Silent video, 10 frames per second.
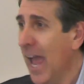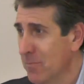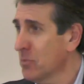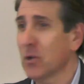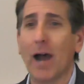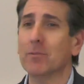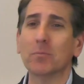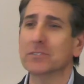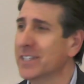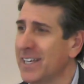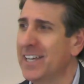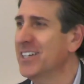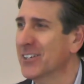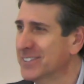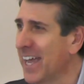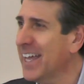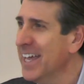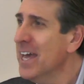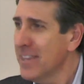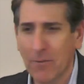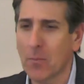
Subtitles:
and probably they